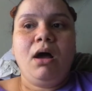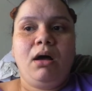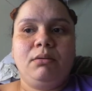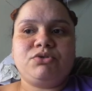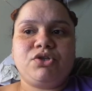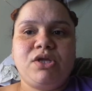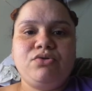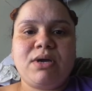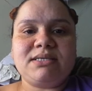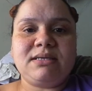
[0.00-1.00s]
um, so that
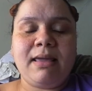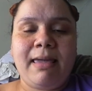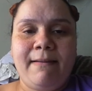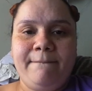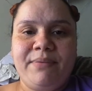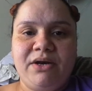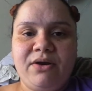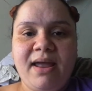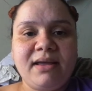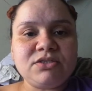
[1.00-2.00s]
you guys can get a better
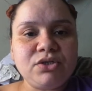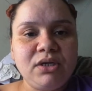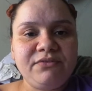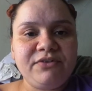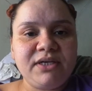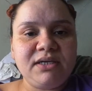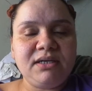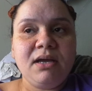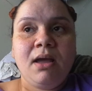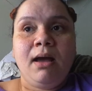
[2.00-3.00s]
handle of it.